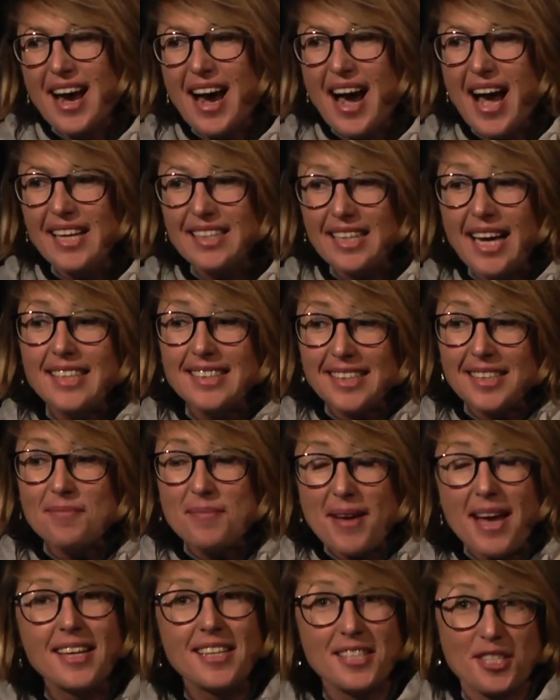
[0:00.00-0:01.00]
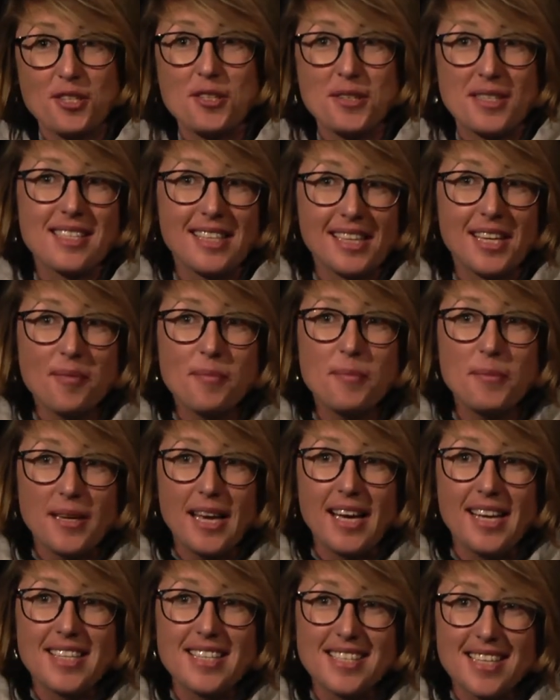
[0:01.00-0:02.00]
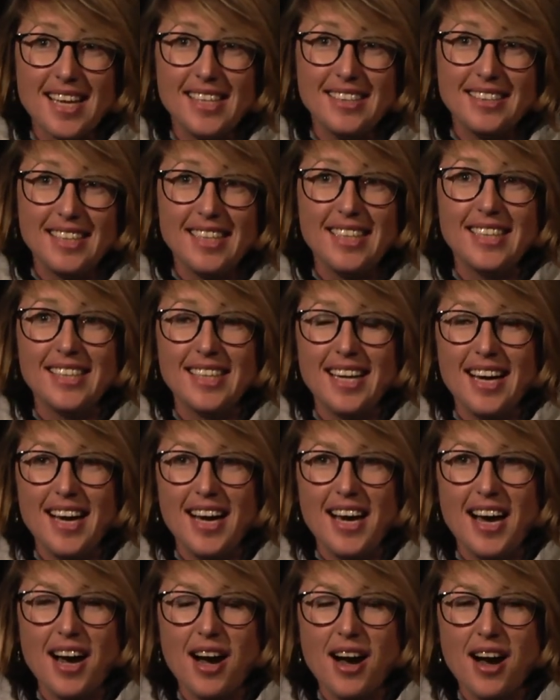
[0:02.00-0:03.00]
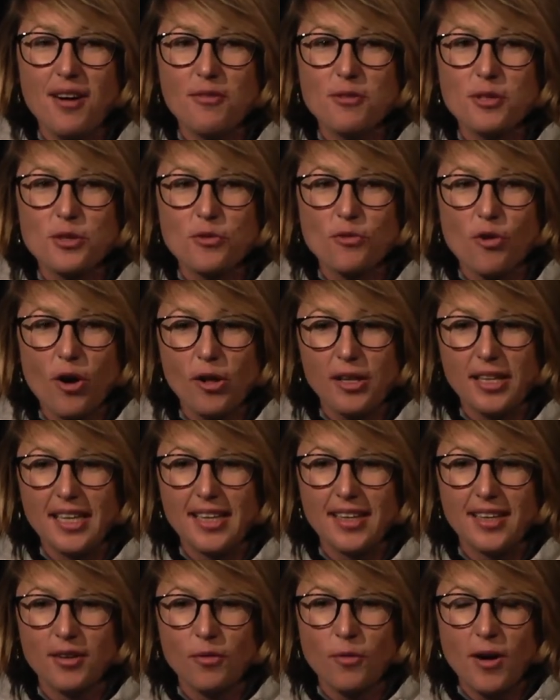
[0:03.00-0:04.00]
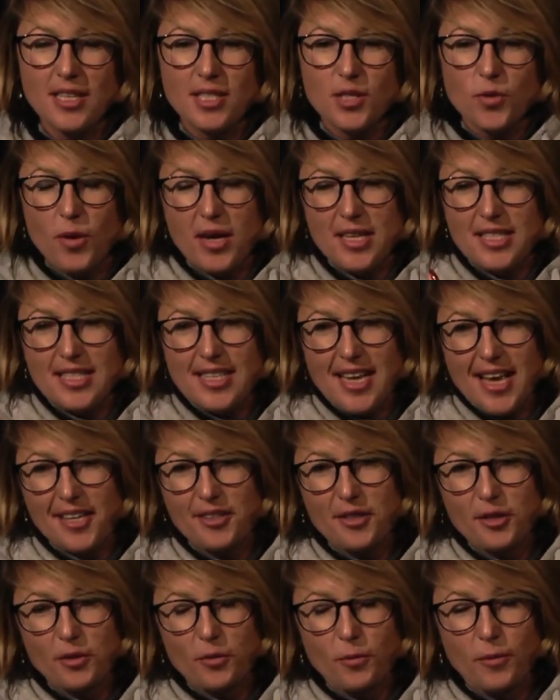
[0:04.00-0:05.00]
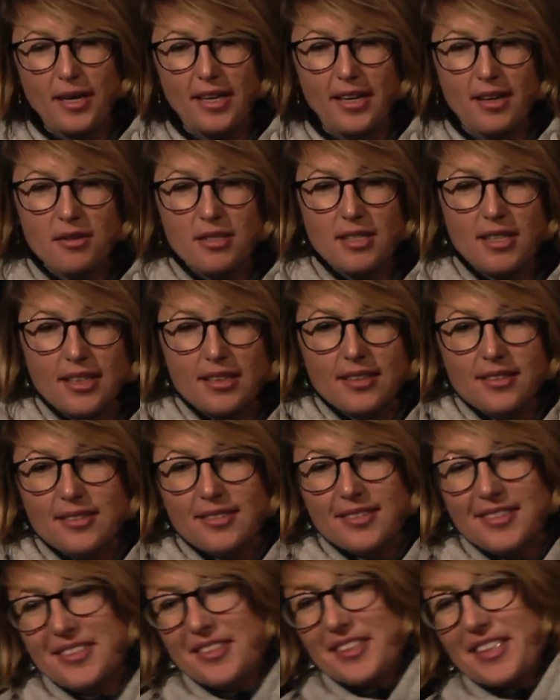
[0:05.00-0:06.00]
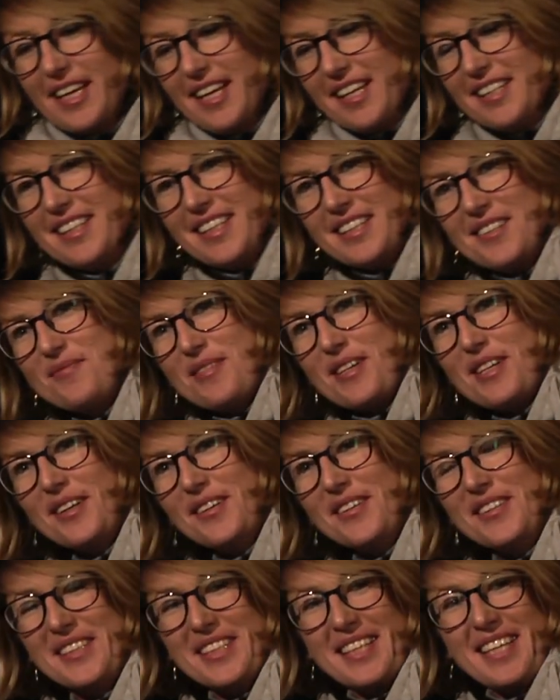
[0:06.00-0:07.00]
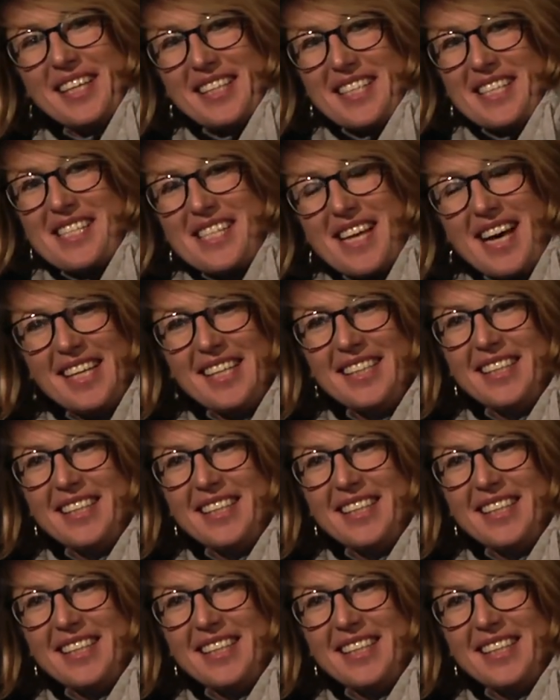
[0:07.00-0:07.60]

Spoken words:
I did manage to sleep. Yes, I did. I was rolling. Once one side got wet, I was like, oh, okay, let me go on the other side.